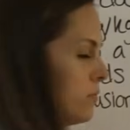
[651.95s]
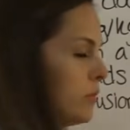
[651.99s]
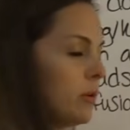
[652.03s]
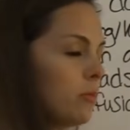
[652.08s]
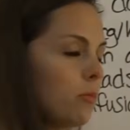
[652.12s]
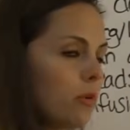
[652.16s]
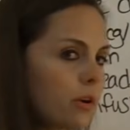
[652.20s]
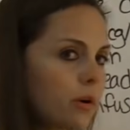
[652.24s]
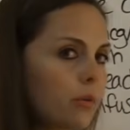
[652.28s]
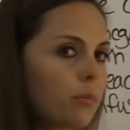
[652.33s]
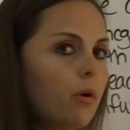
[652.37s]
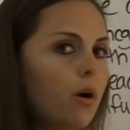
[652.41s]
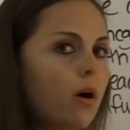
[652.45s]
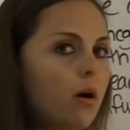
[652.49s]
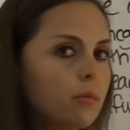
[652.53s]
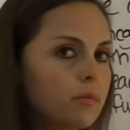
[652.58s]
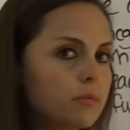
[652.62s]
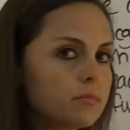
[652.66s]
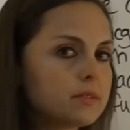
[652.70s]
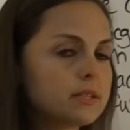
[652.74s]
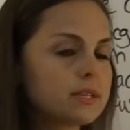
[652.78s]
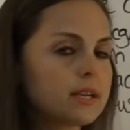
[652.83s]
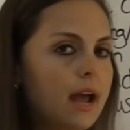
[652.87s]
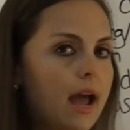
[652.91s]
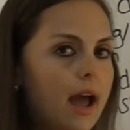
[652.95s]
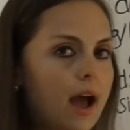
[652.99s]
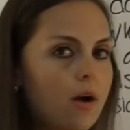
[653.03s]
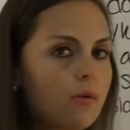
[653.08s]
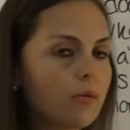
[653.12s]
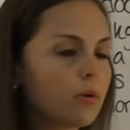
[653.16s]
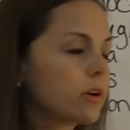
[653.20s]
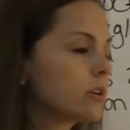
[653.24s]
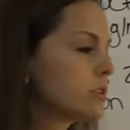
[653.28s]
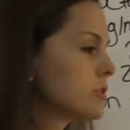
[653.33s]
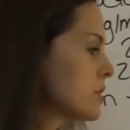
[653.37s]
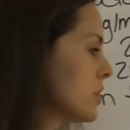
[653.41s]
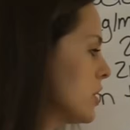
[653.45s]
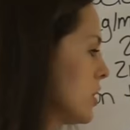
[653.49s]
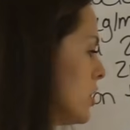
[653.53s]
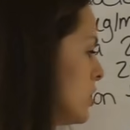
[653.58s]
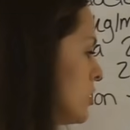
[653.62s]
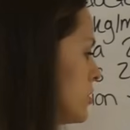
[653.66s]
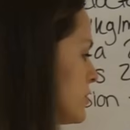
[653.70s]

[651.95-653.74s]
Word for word: We want our problems in hours.